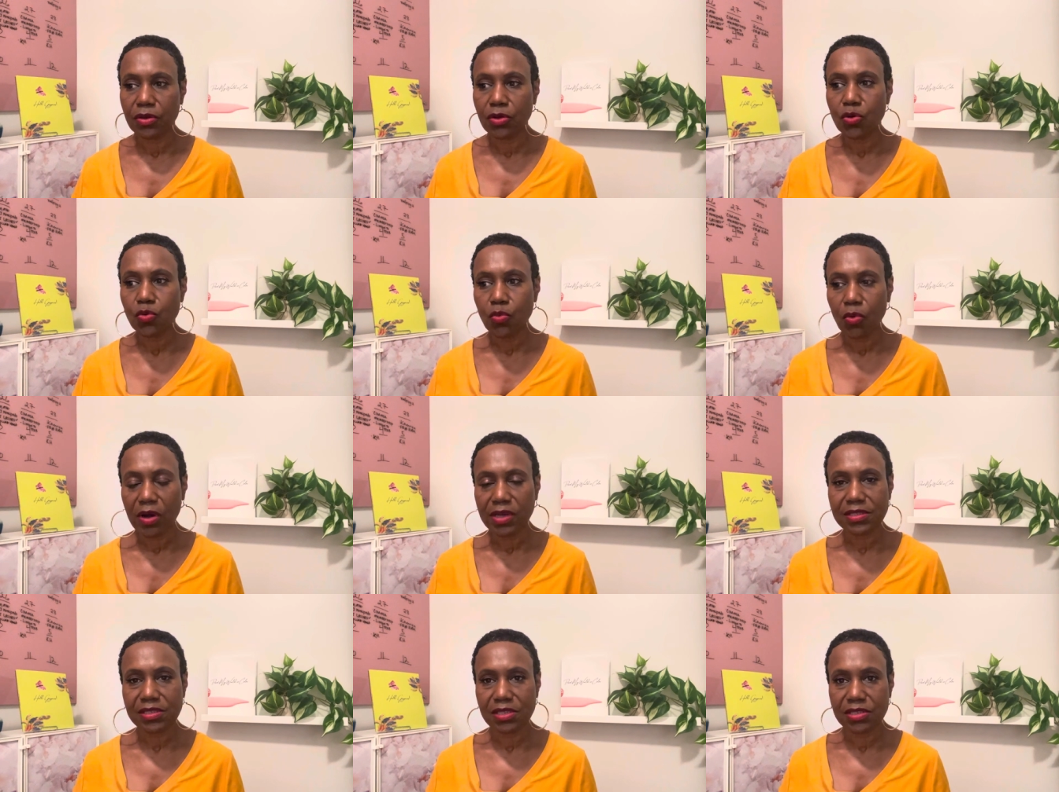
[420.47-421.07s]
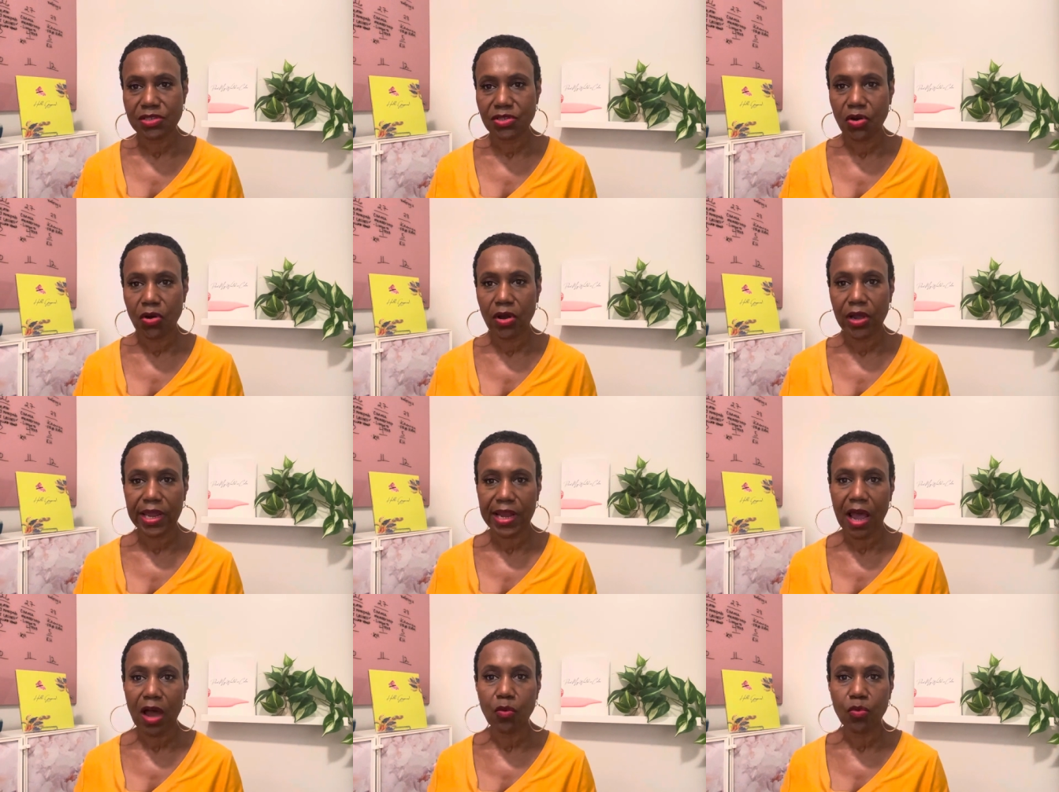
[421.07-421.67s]
who wants to talk
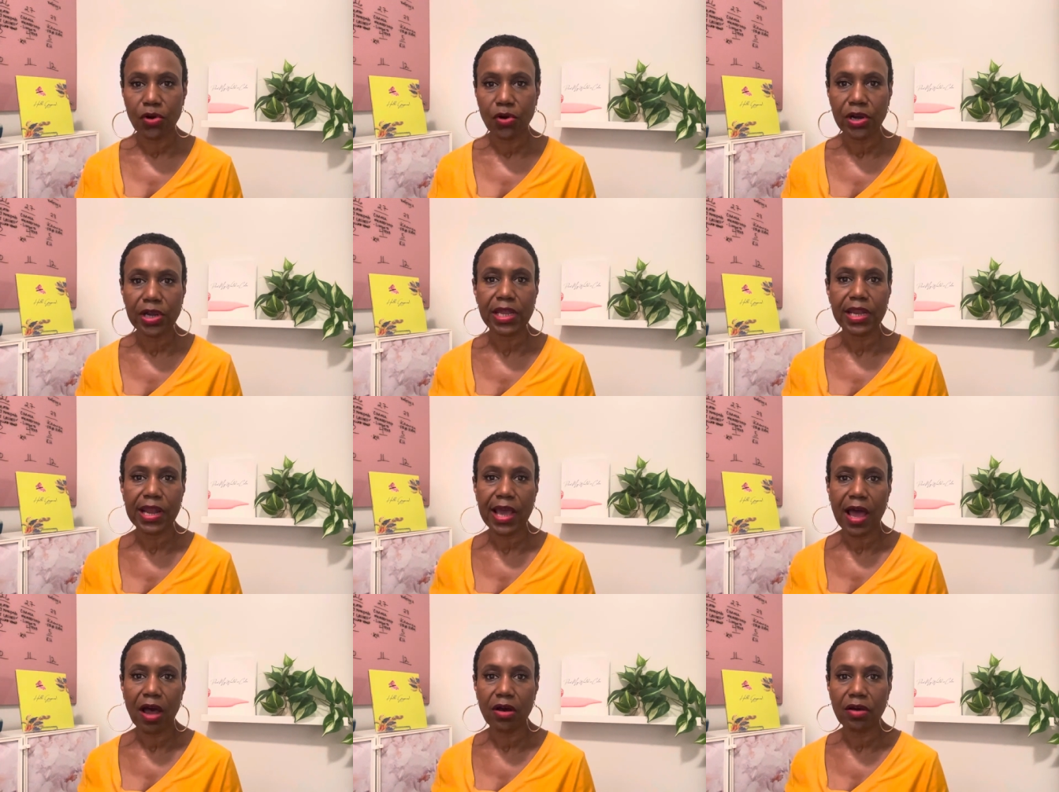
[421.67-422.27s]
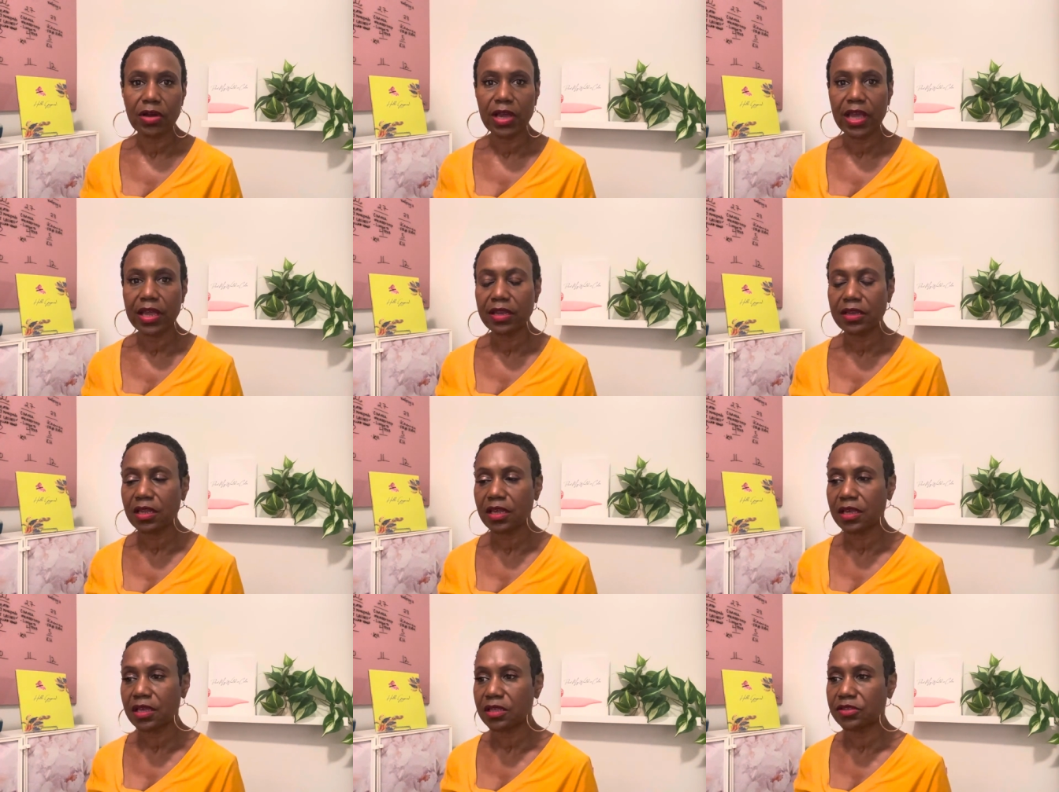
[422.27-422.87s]
it out, work it out,
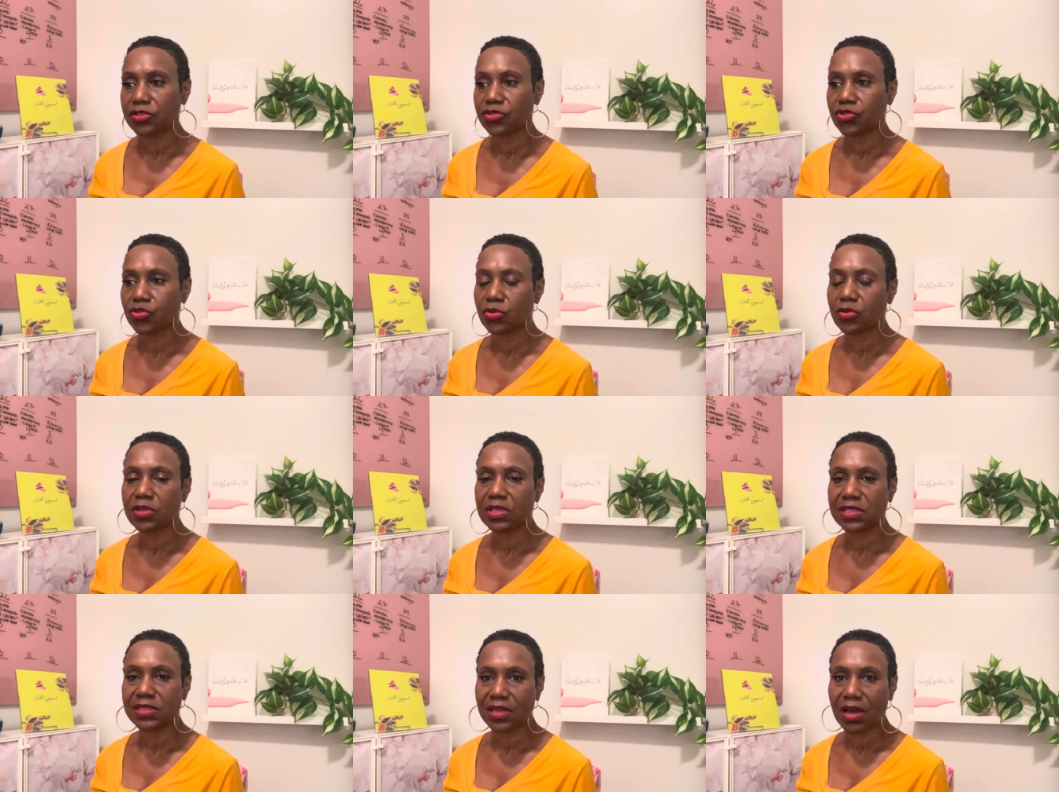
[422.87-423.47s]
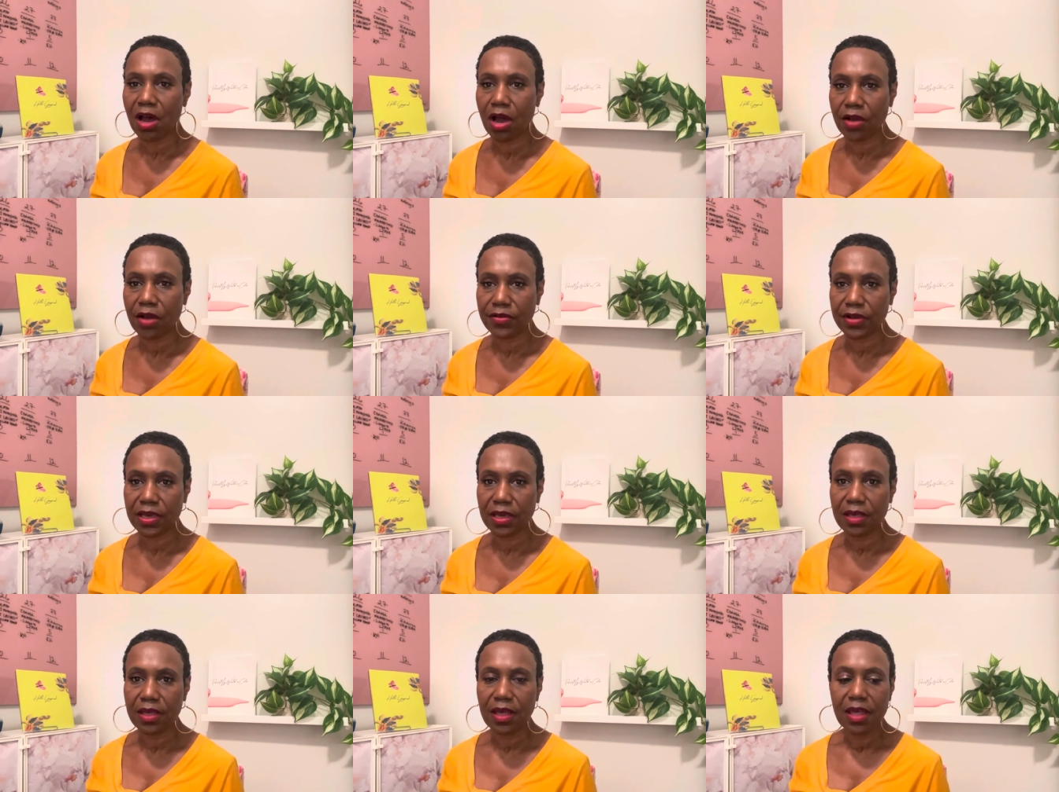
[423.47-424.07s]
and is truly
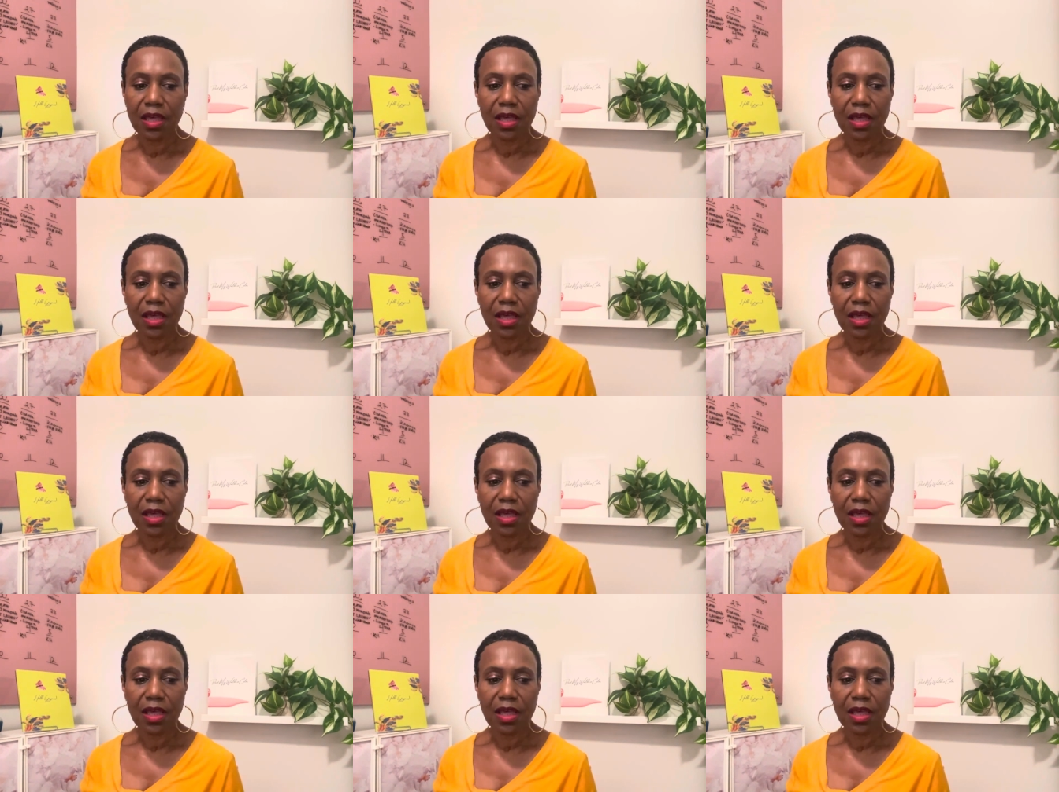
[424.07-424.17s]
sorry